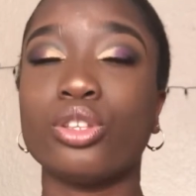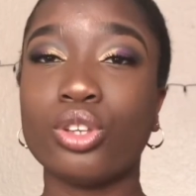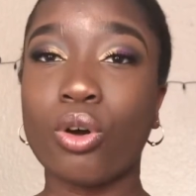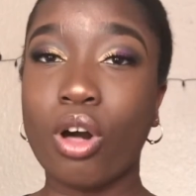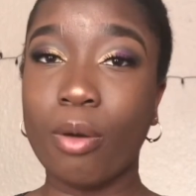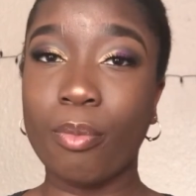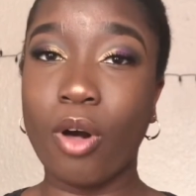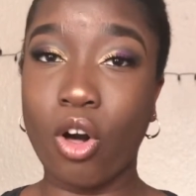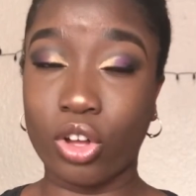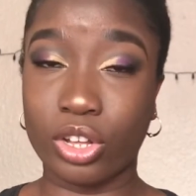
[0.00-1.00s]
So come
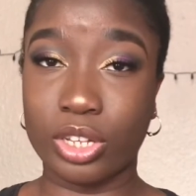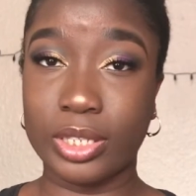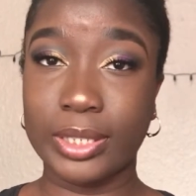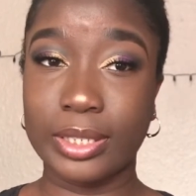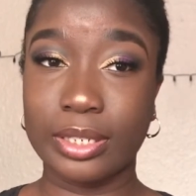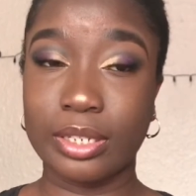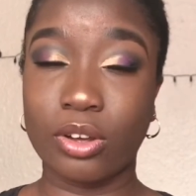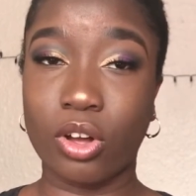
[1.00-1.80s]
August